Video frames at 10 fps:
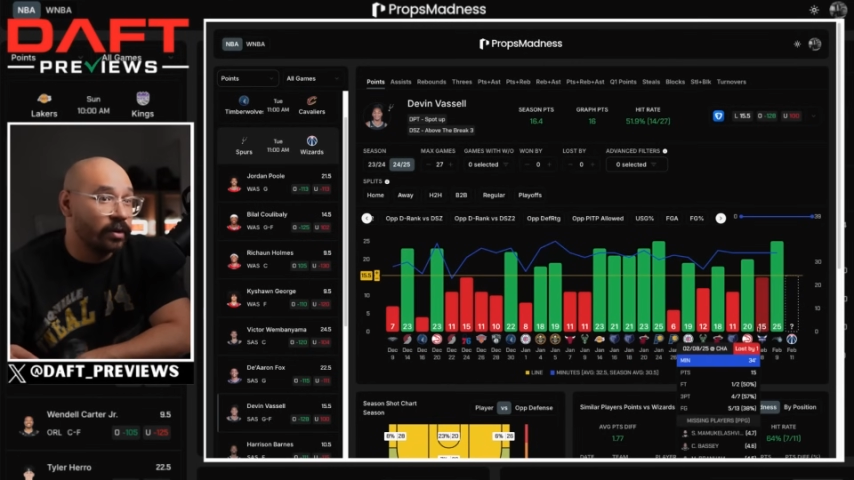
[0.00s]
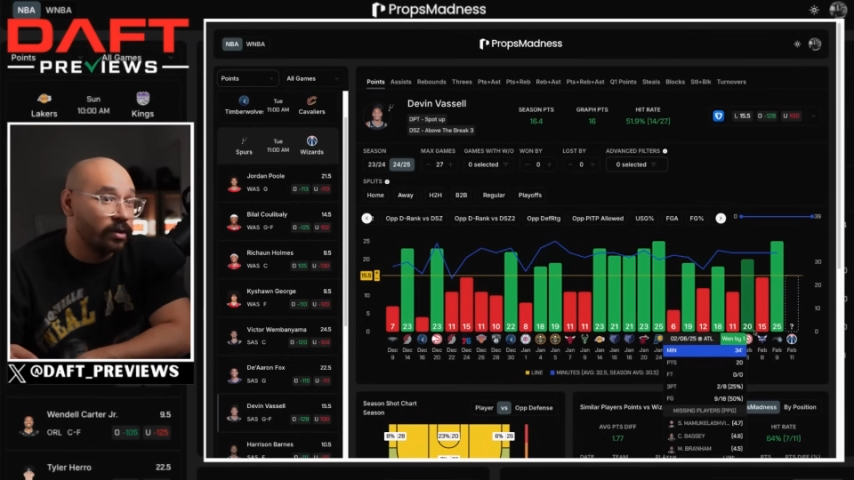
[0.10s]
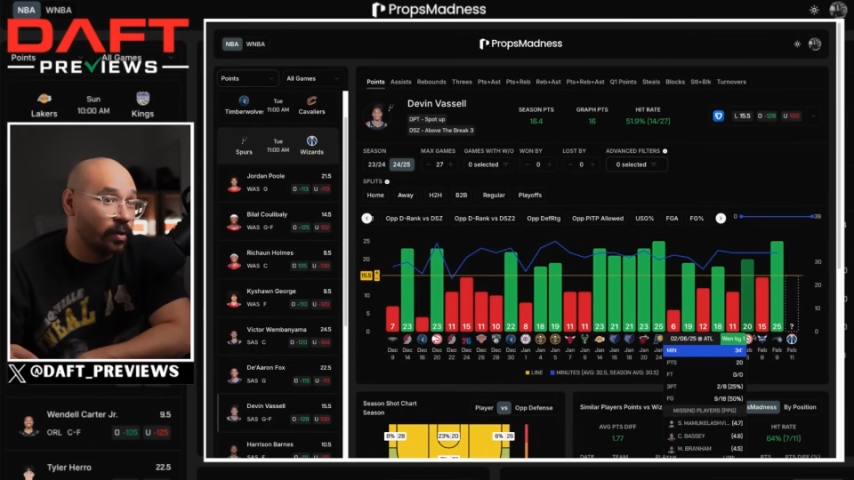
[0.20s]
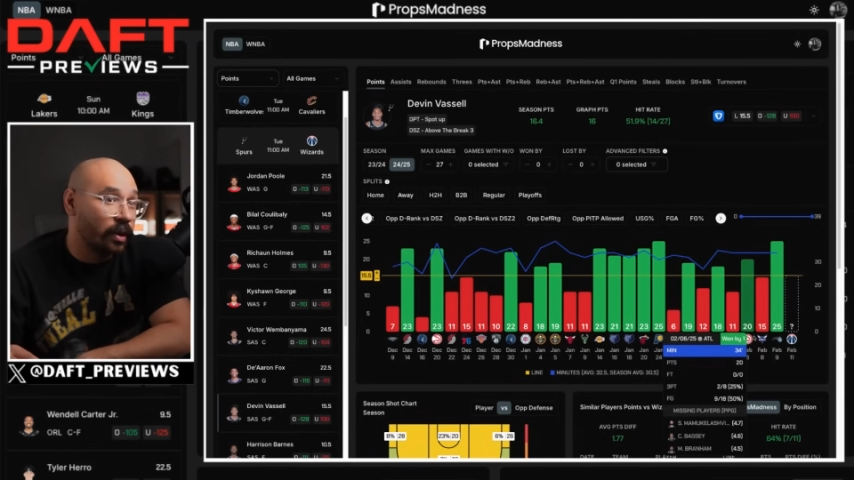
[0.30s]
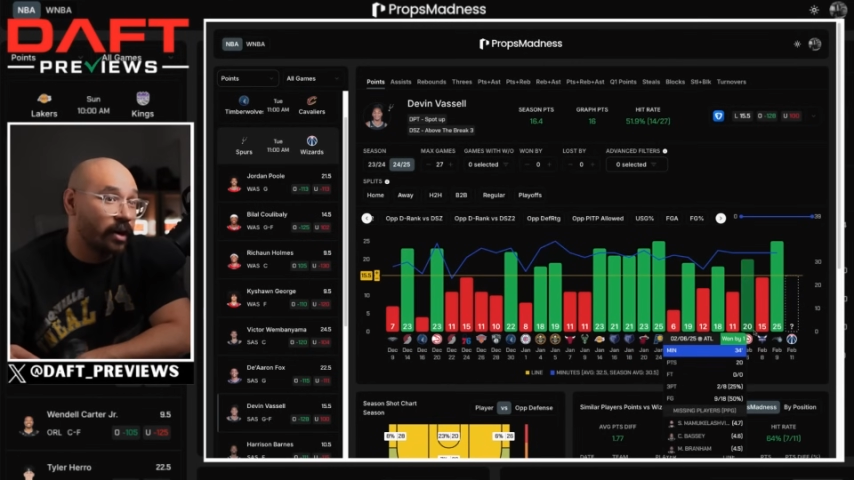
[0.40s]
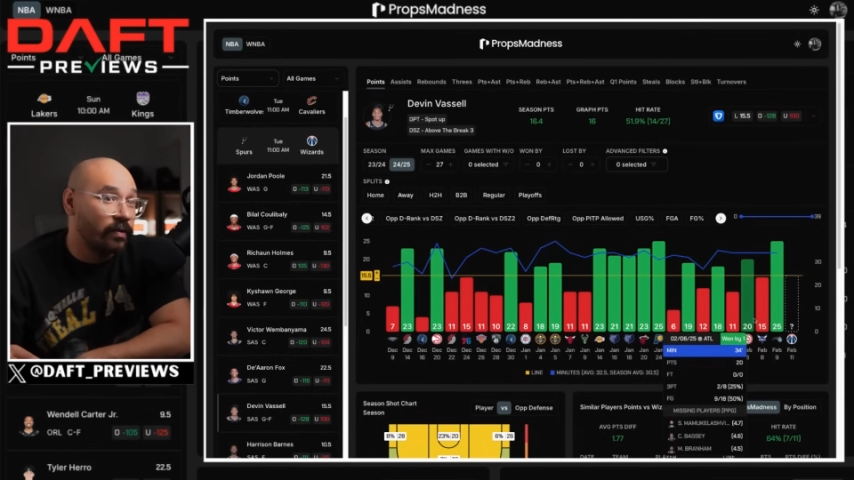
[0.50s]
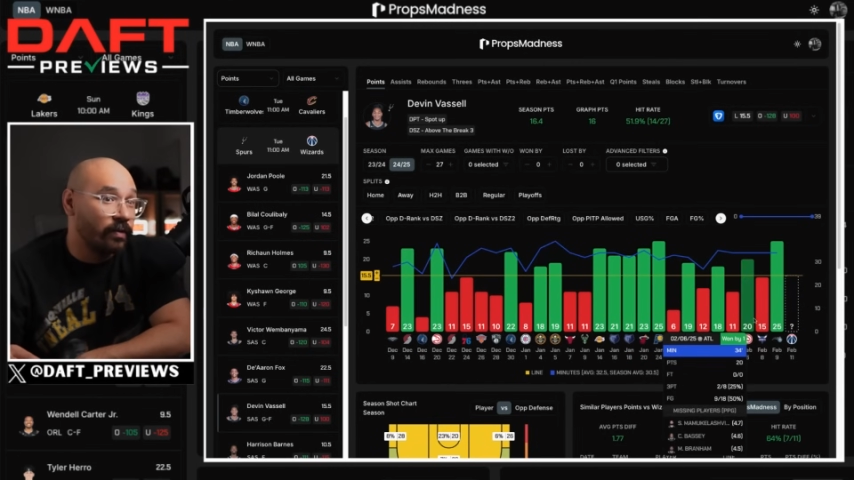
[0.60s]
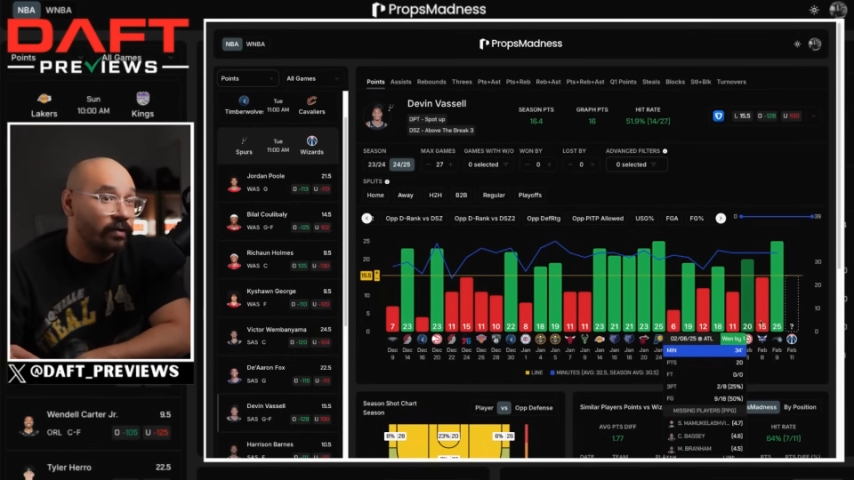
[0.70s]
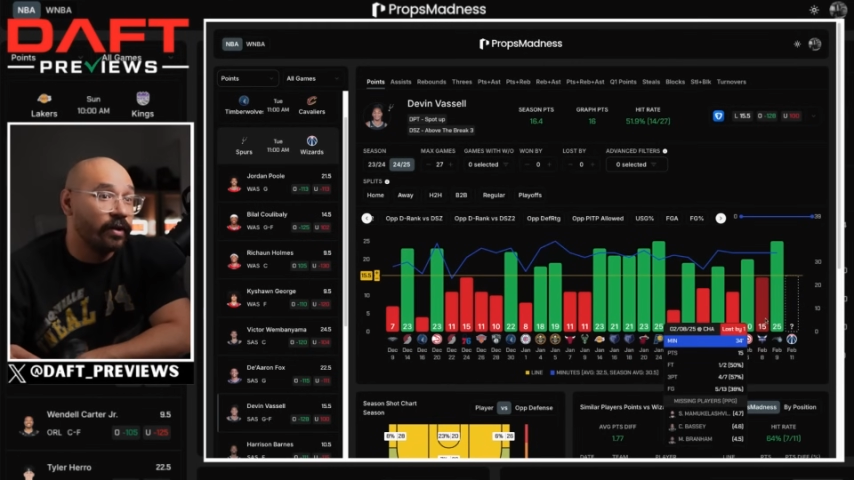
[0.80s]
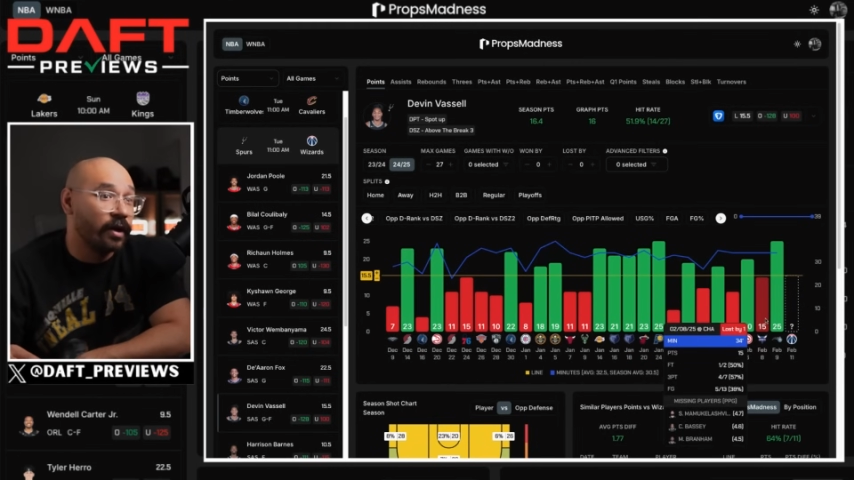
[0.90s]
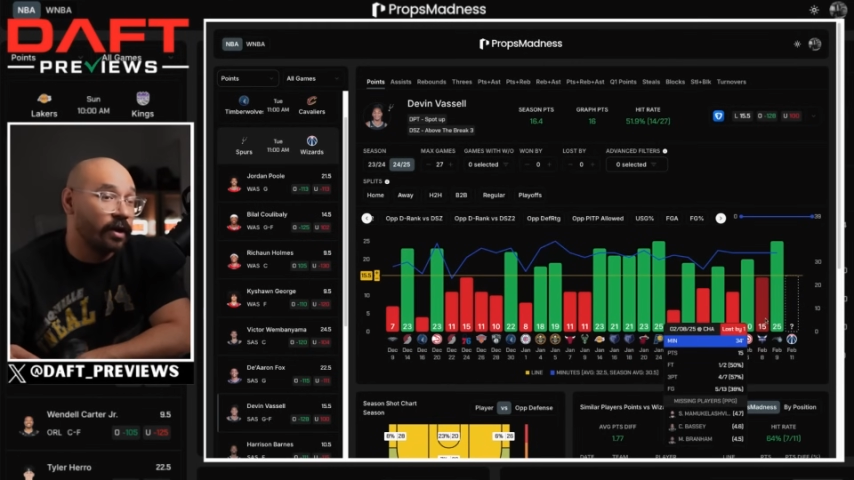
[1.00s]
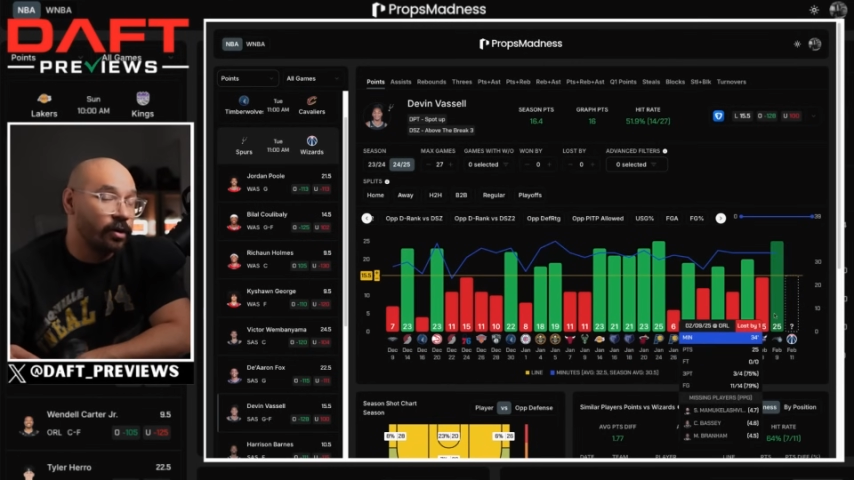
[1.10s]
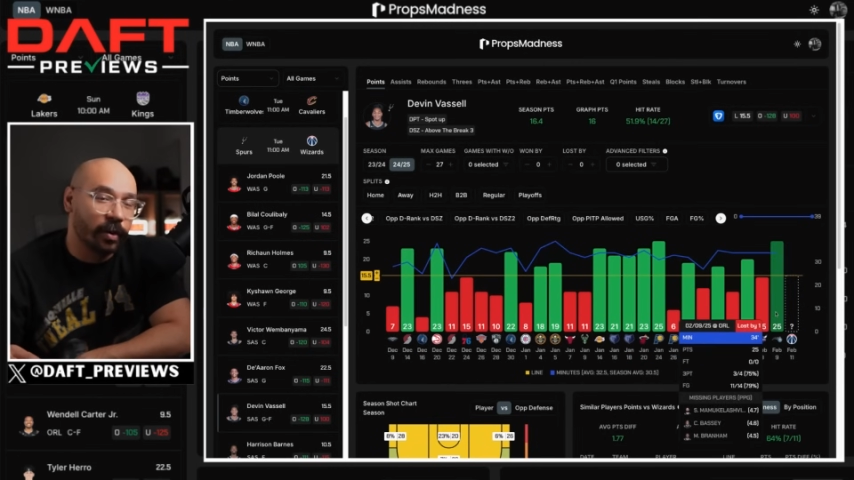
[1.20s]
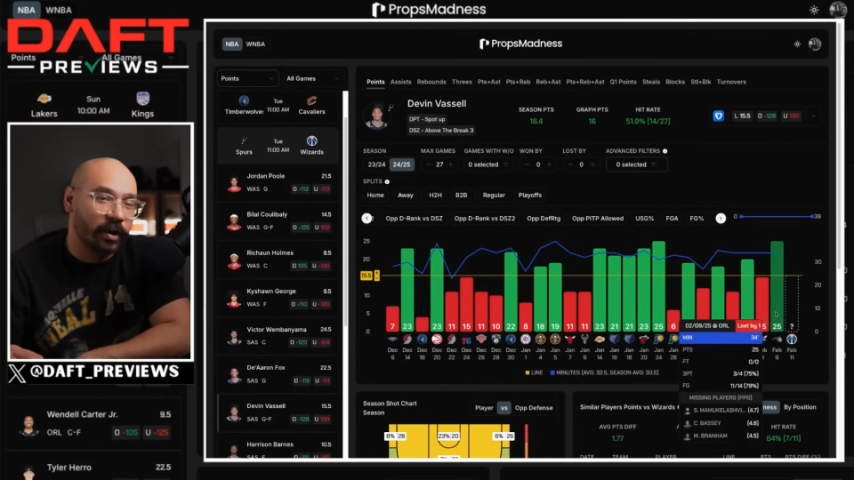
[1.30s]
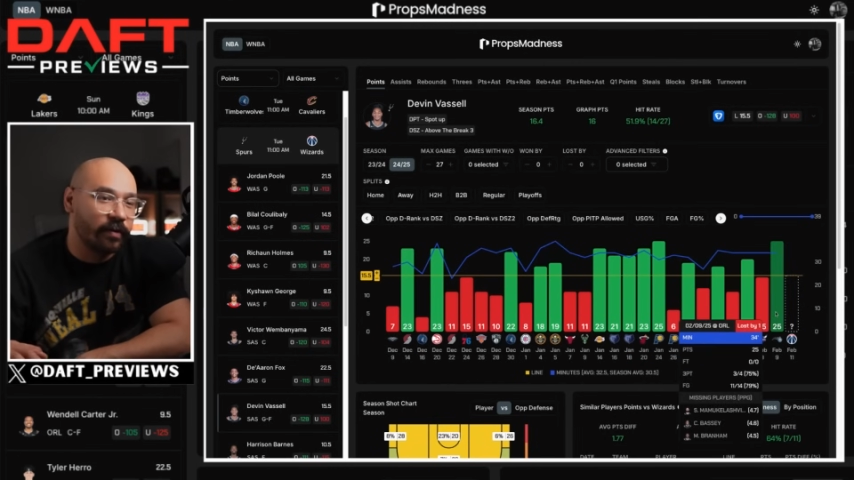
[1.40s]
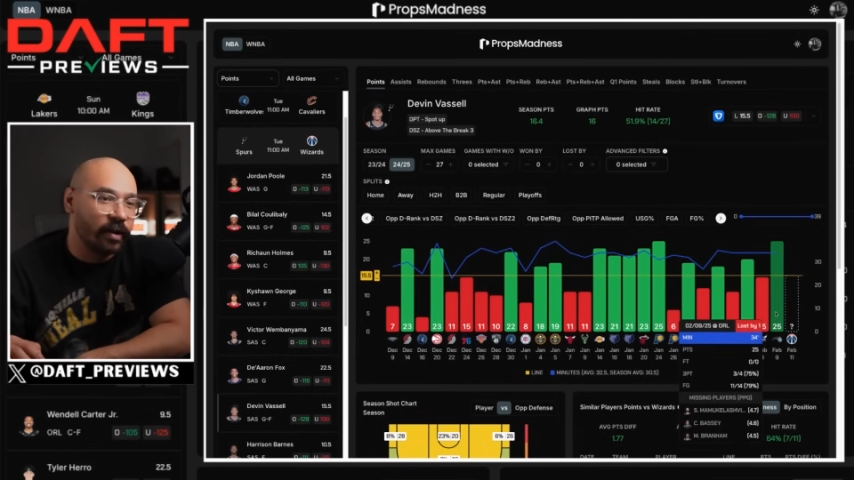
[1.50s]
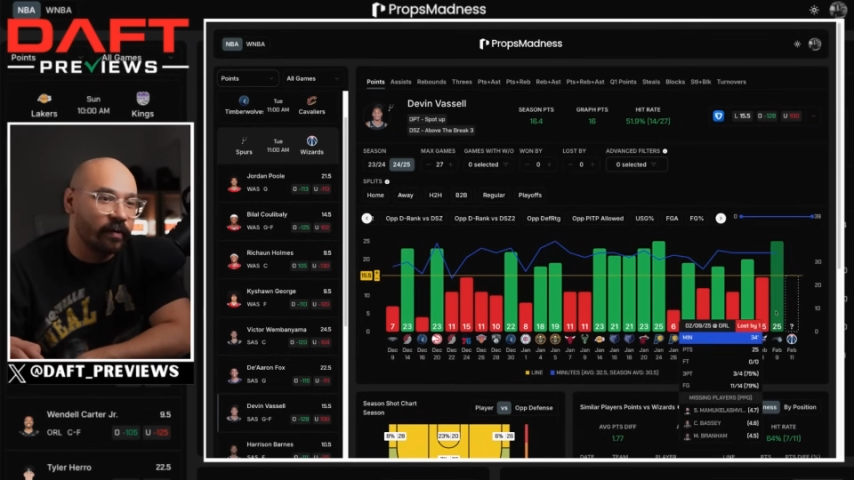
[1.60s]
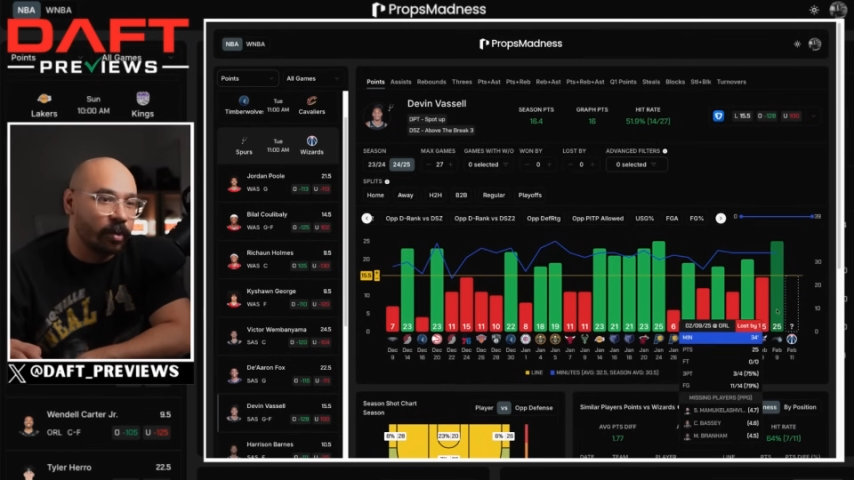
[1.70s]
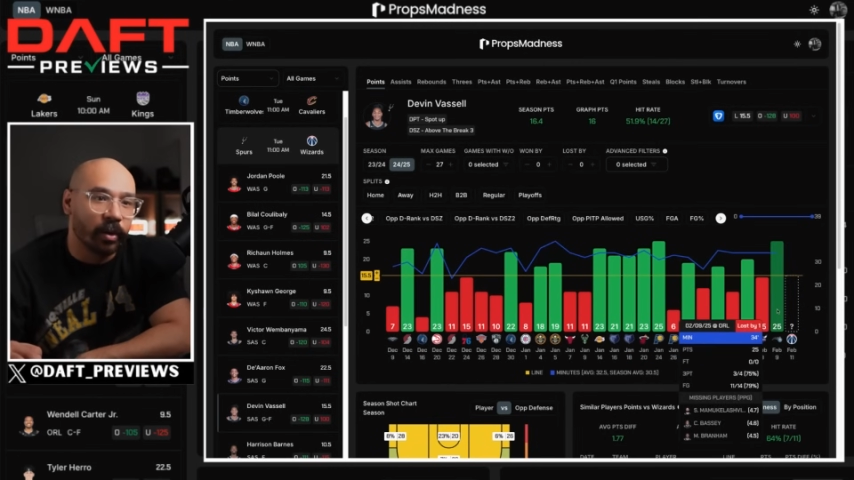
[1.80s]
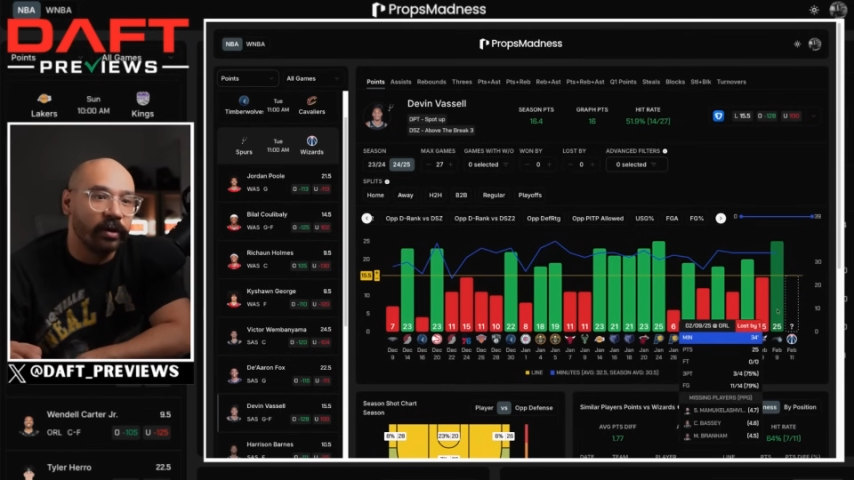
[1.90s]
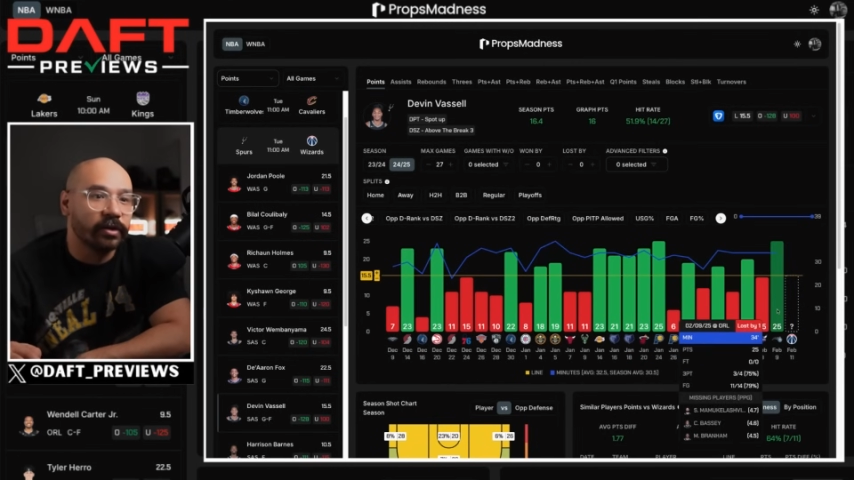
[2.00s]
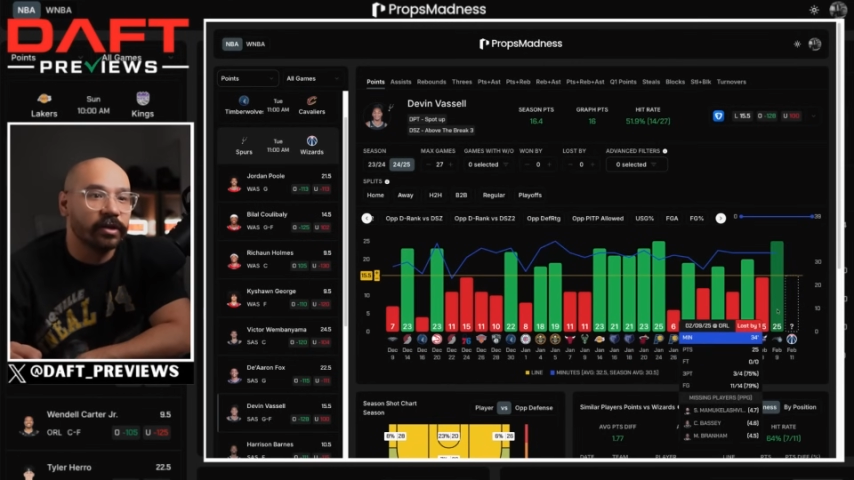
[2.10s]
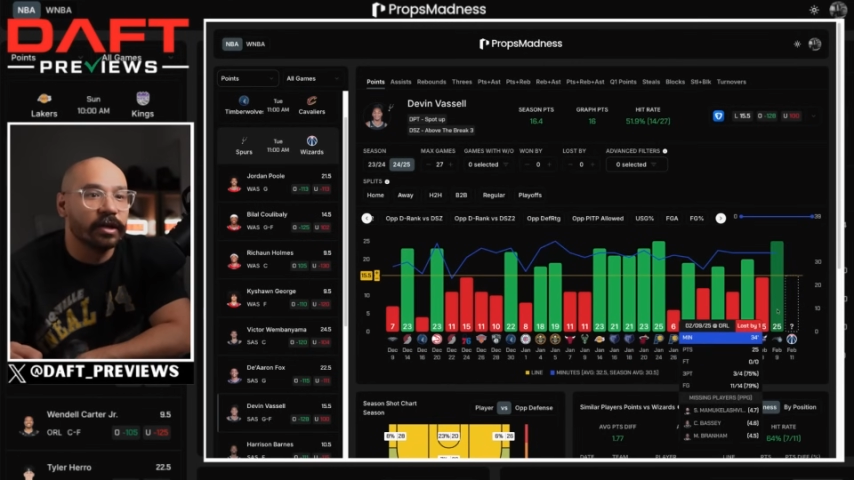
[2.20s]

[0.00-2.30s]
20, 15, and 25 points.